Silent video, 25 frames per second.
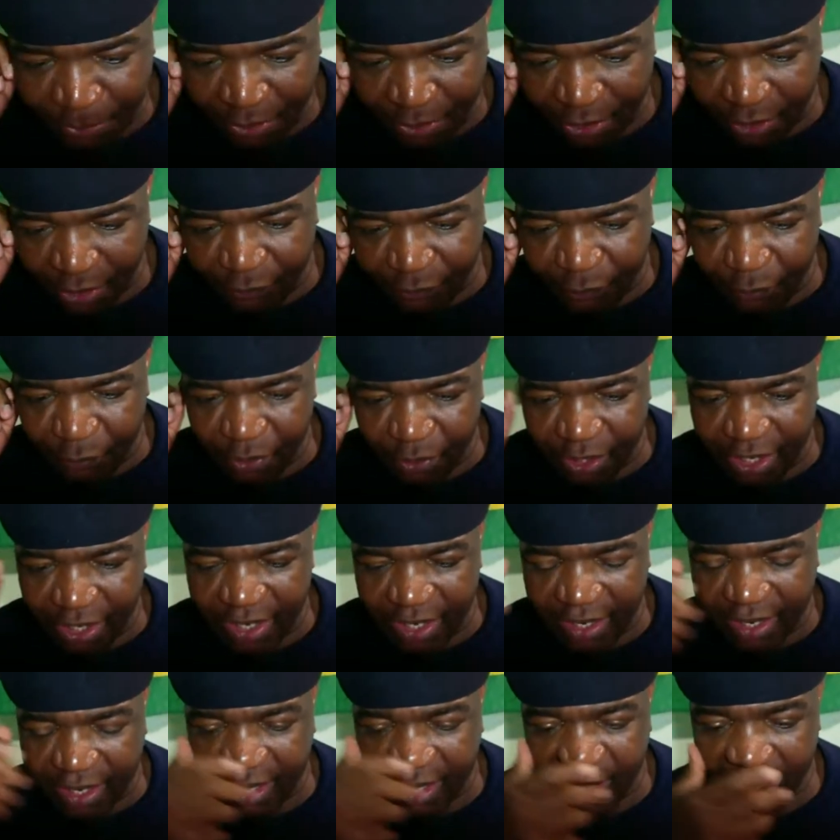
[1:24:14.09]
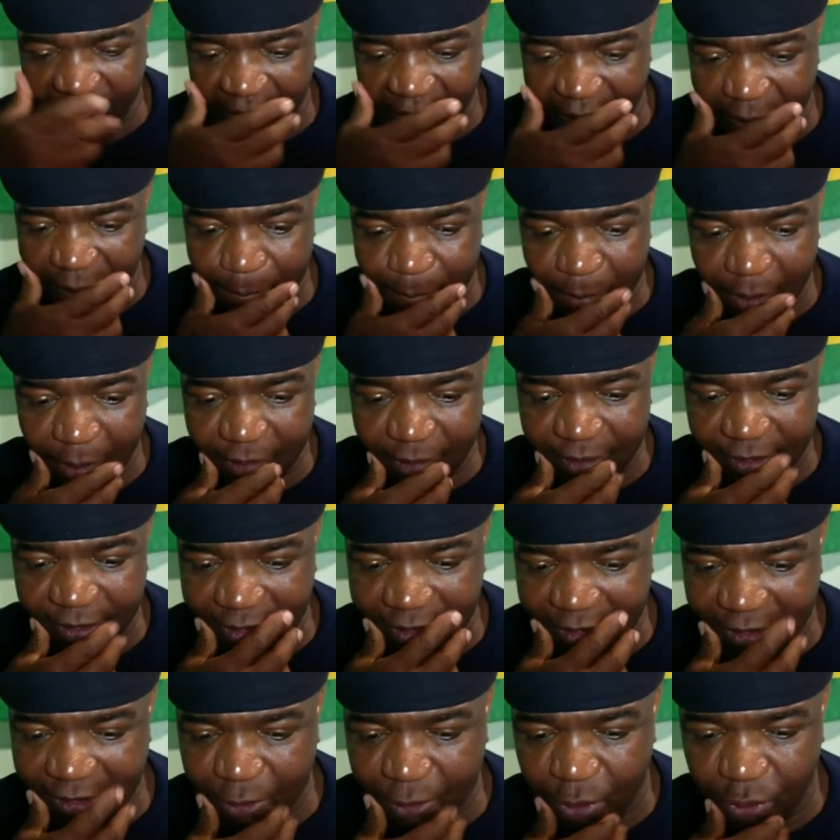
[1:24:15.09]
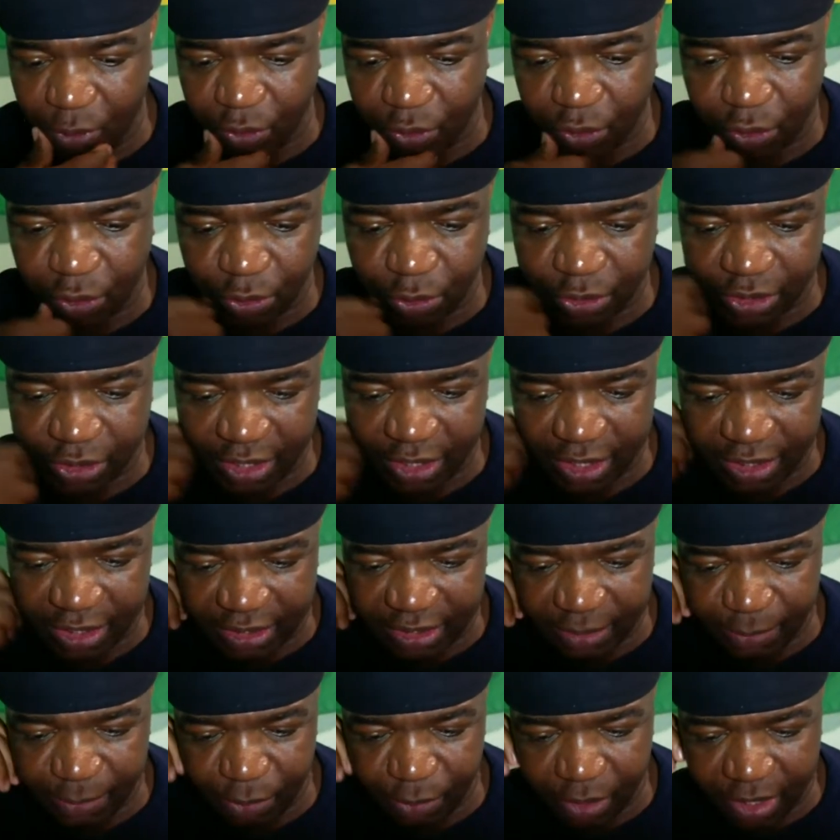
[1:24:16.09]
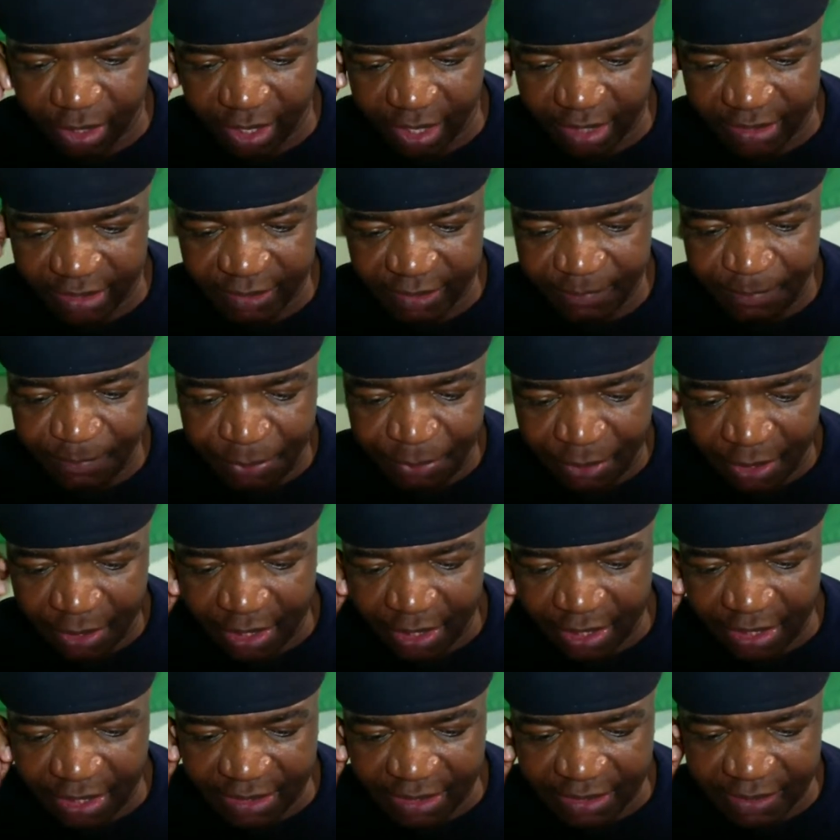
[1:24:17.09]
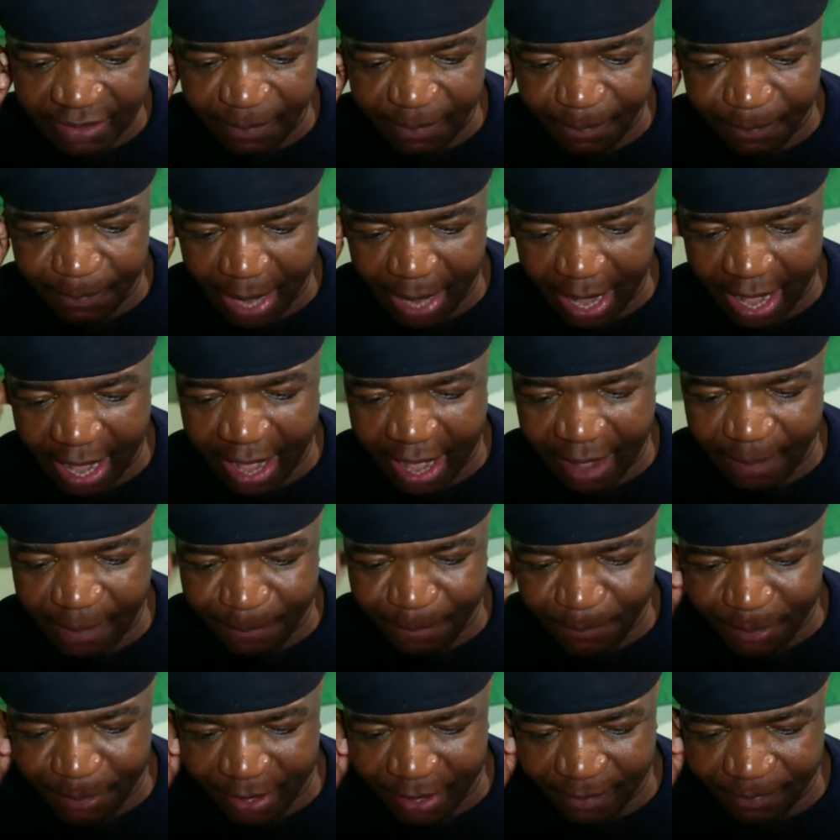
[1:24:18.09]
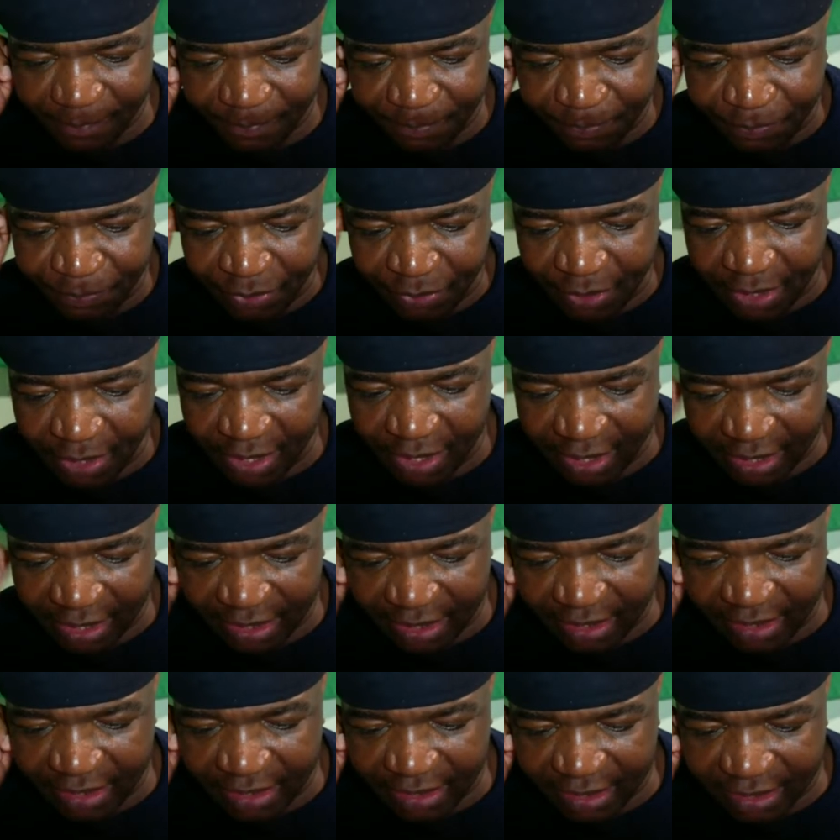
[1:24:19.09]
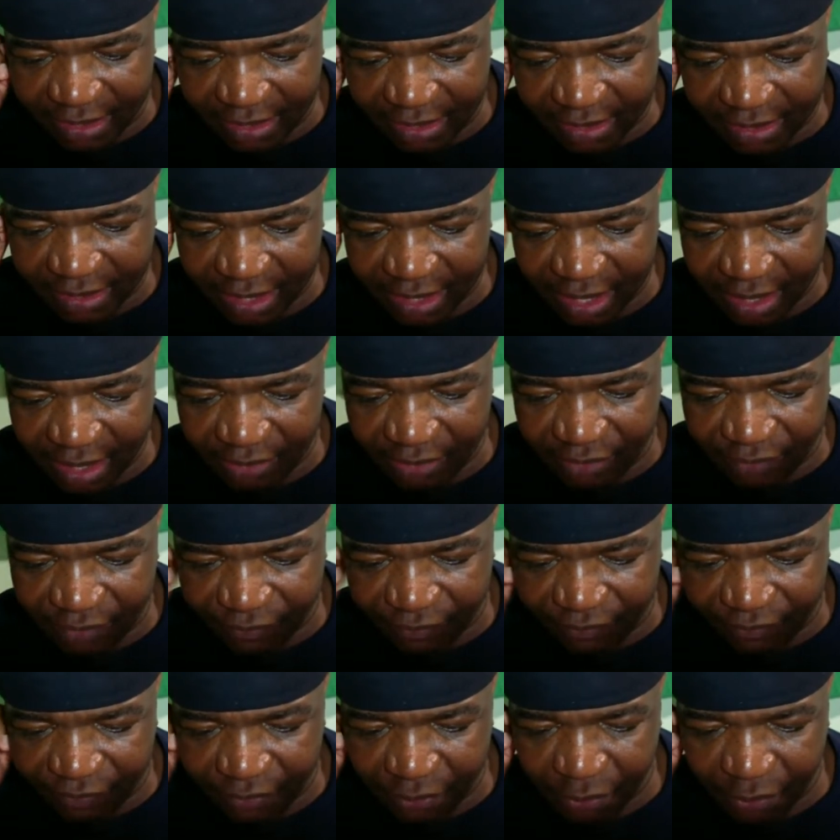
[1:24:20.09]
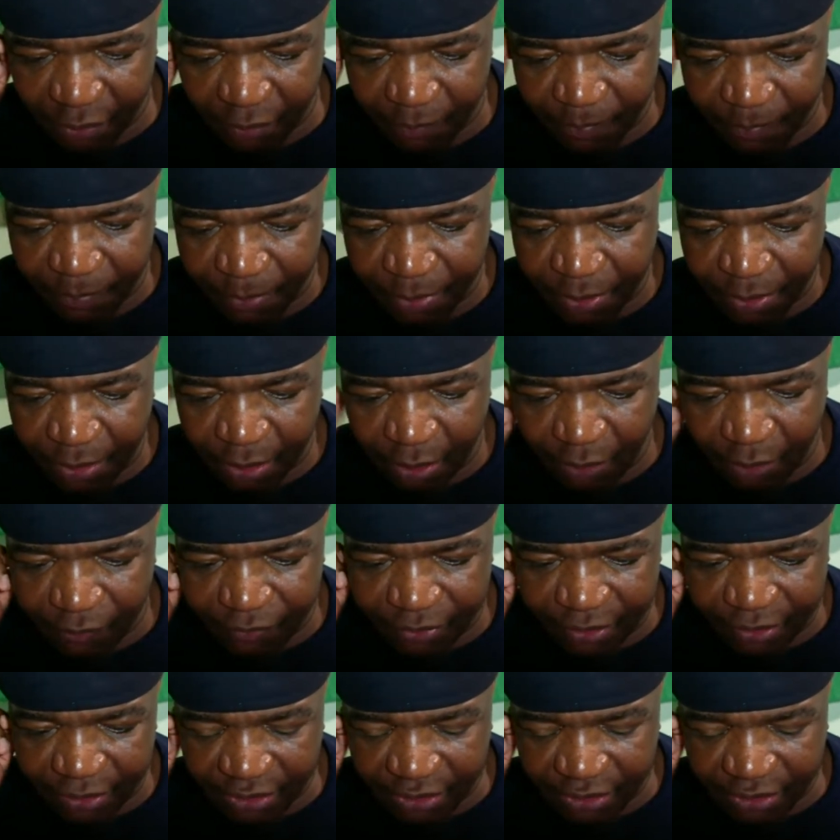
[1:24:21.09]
If you really care about the constitution and democracy in Zimbabwe, read this review of the